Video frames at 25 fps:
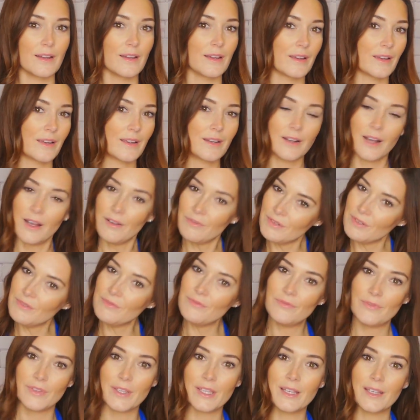it can often
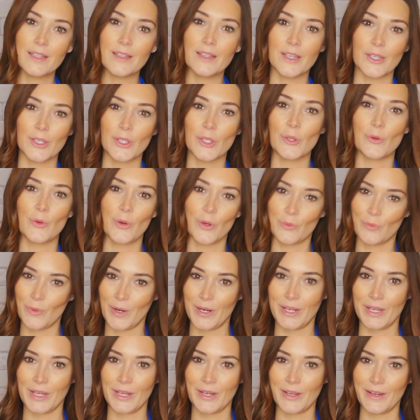feel like you are
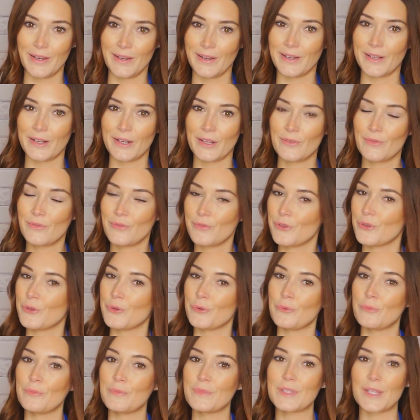running on
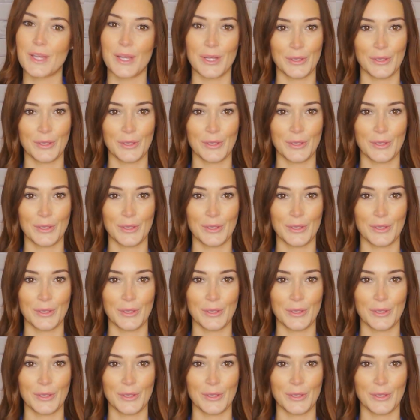fumes